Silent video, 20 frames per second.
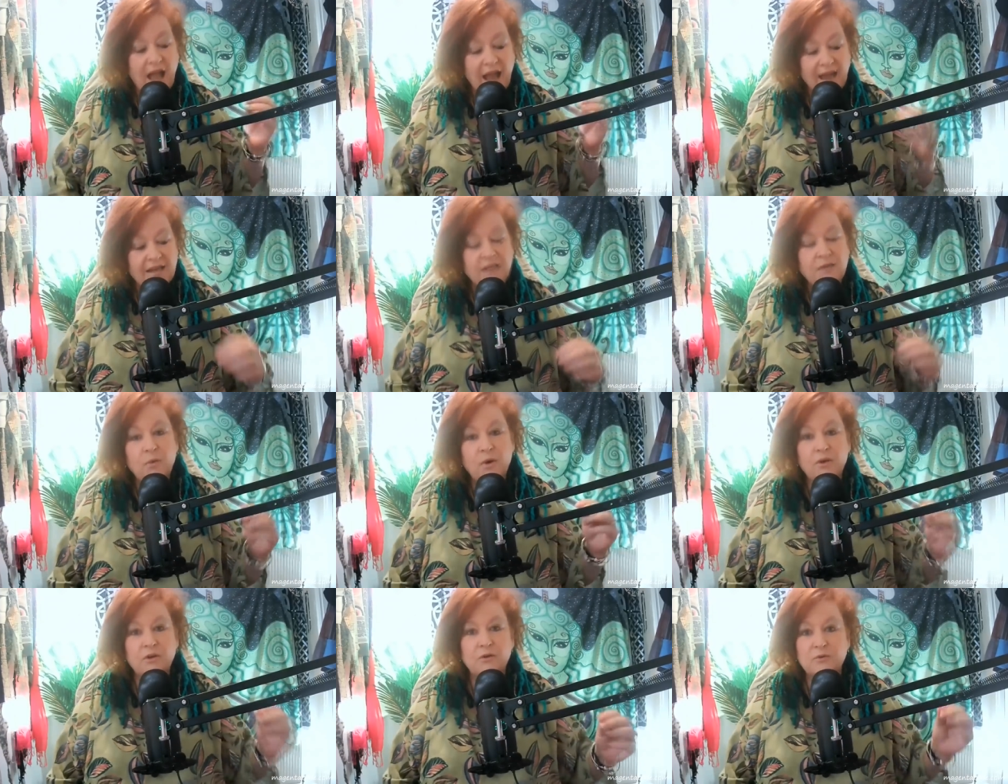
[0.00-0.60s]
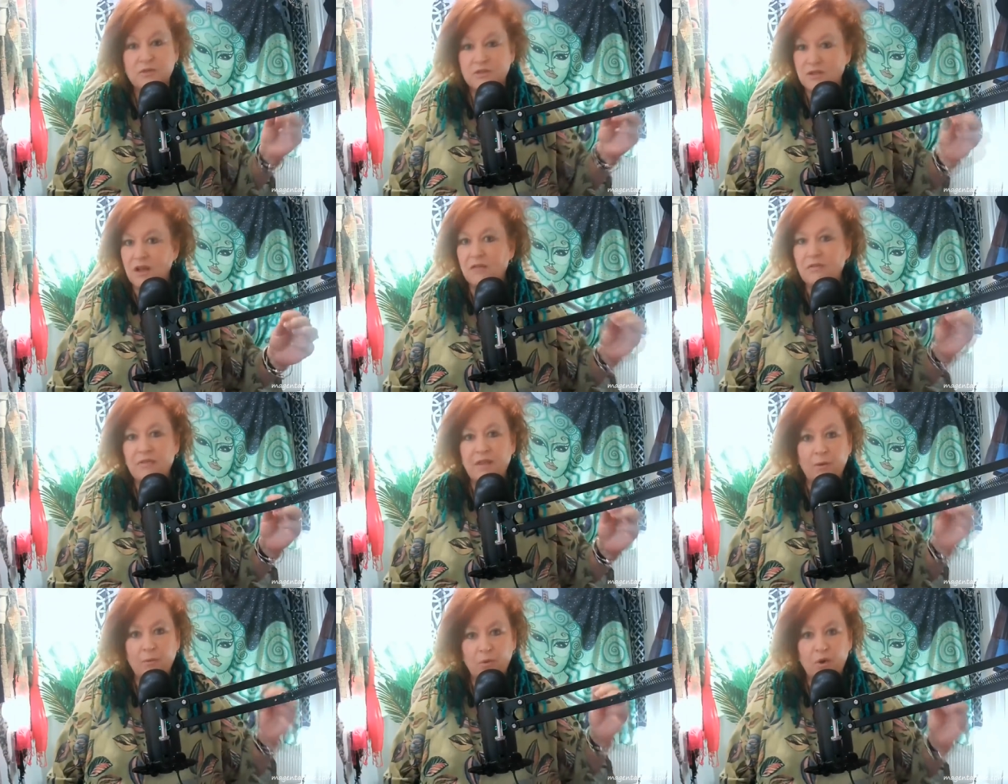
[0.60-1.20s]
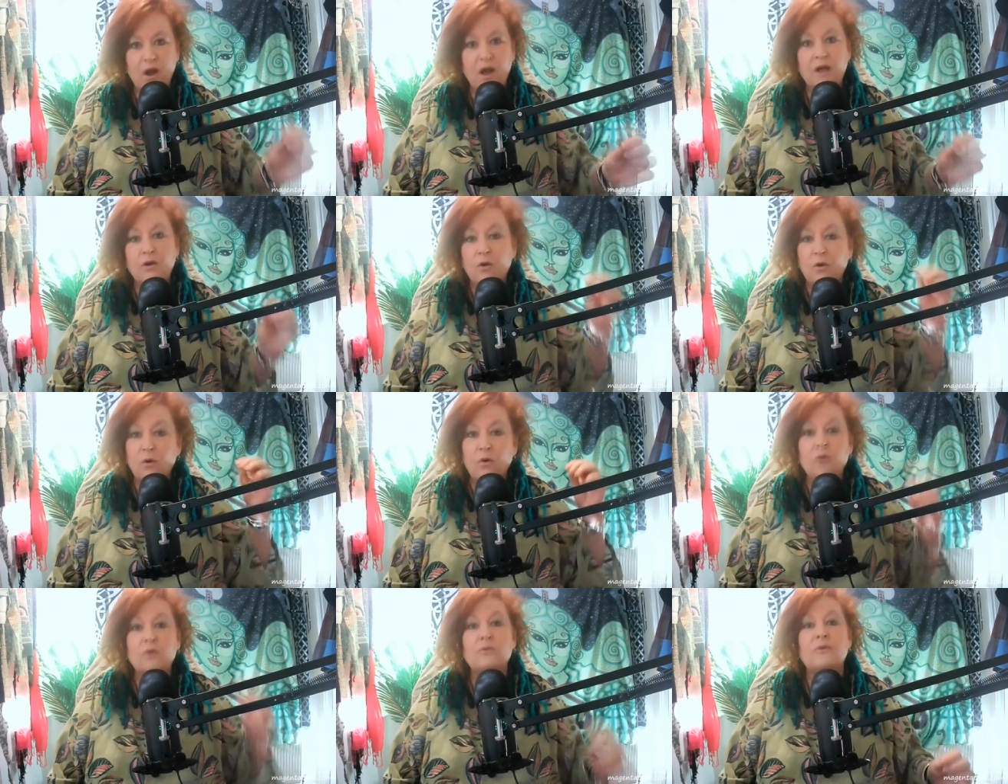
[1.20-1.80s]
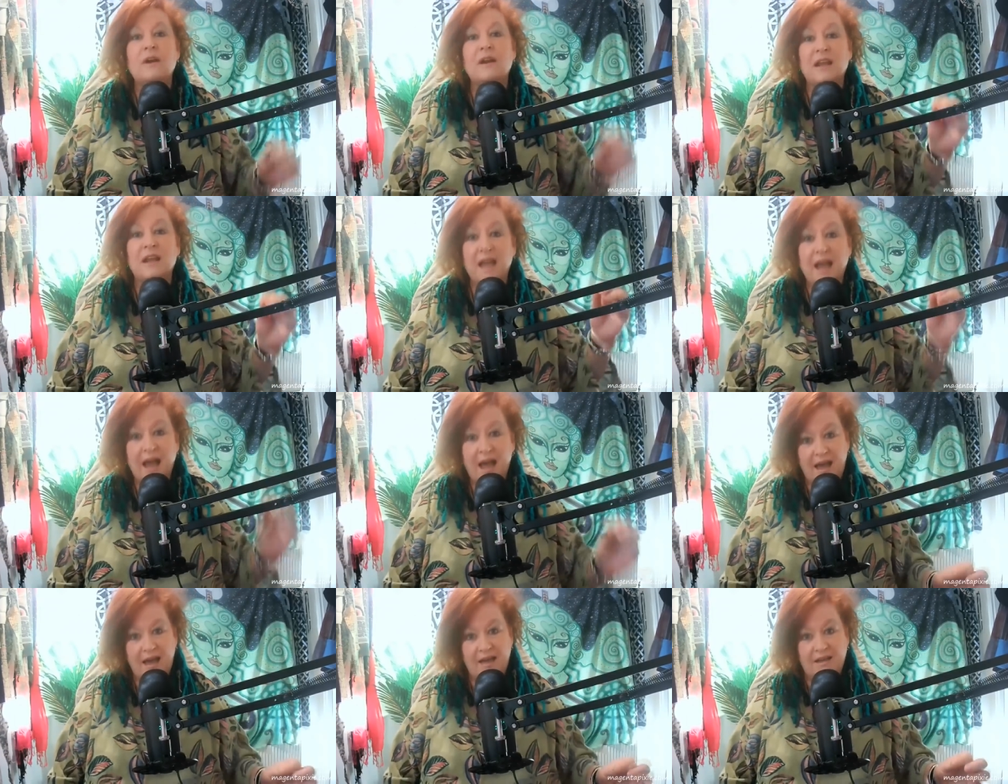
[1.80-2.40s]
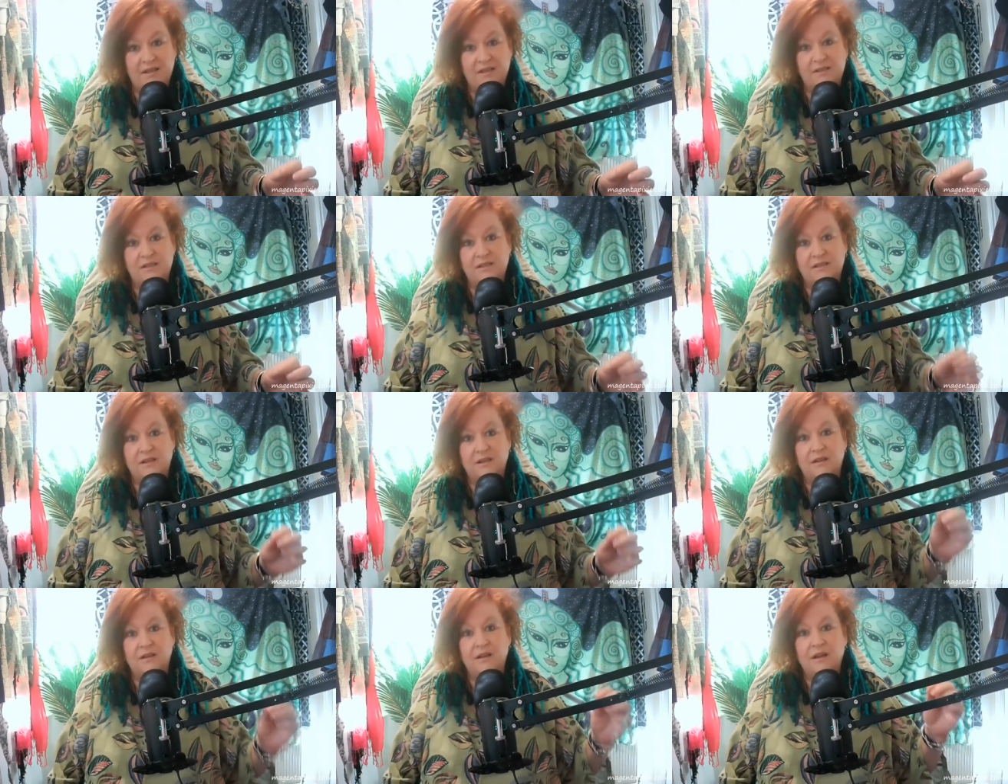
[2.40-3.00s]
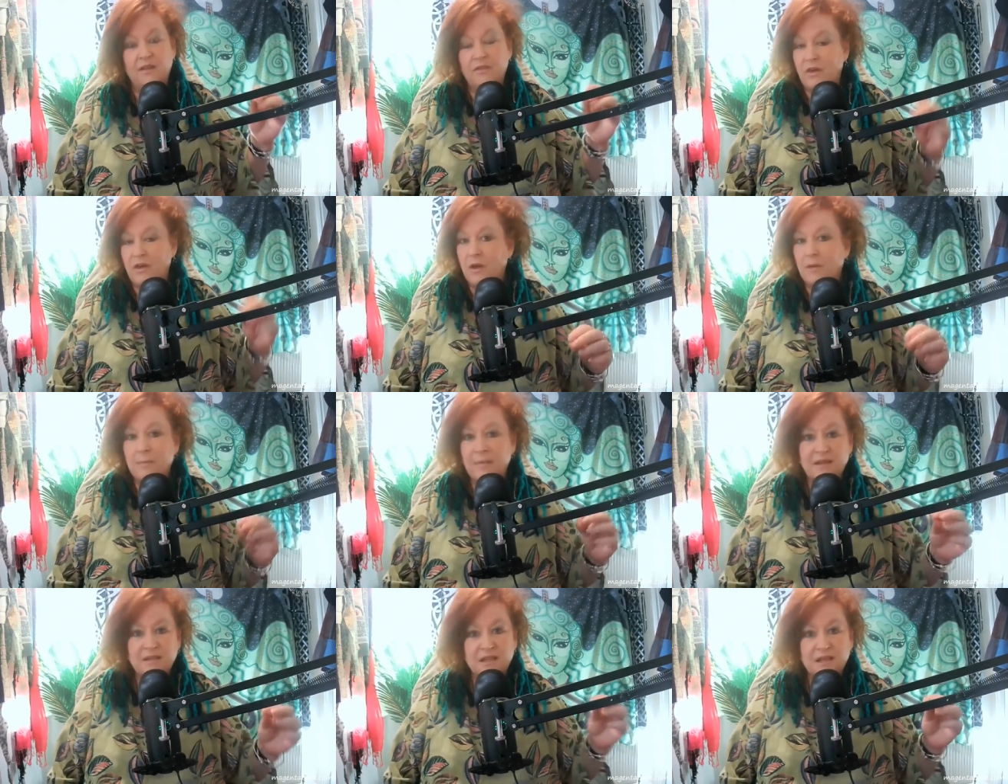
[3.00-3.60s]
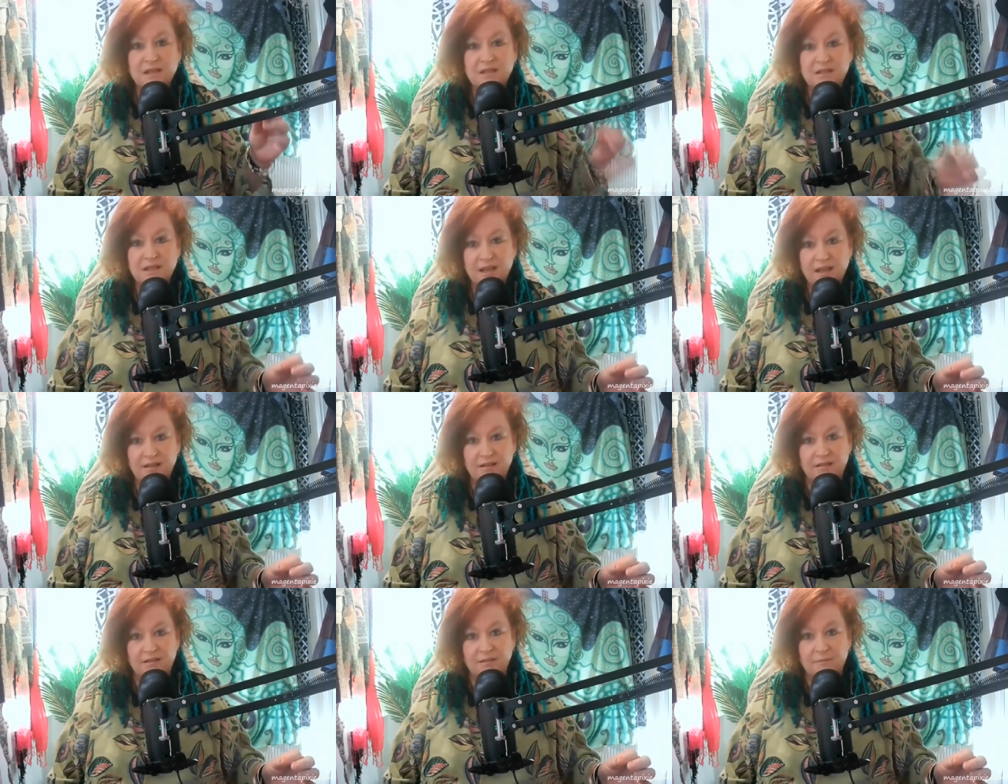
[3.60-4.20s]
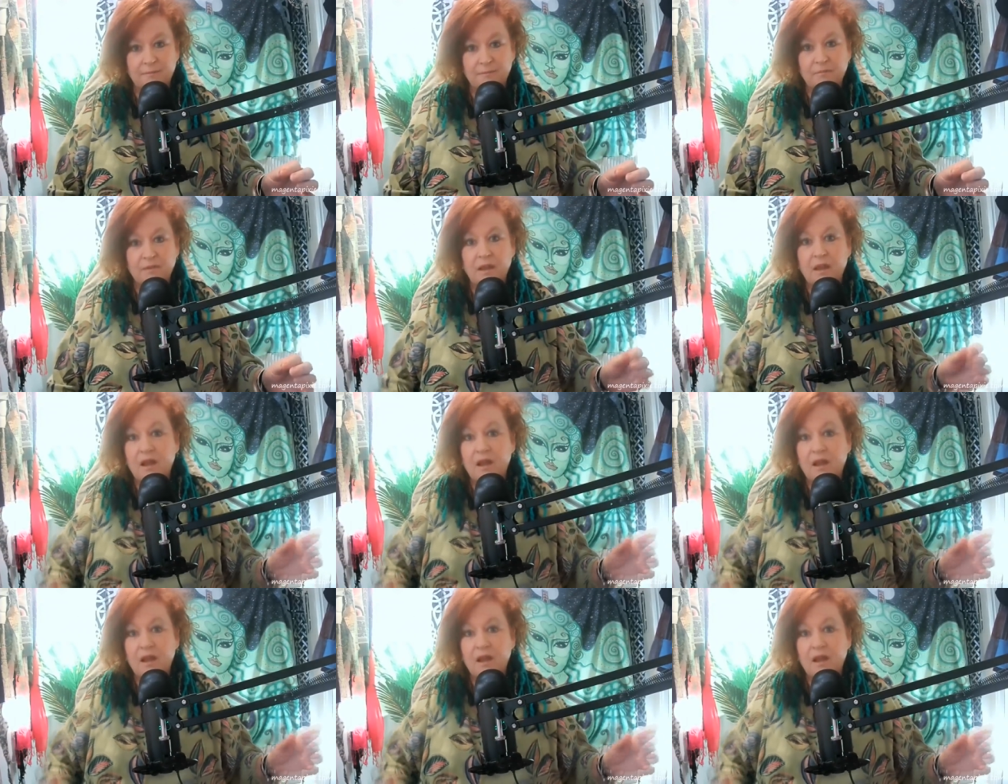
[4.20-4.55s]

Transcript: Anyone who's done that work already has the hermetic seal.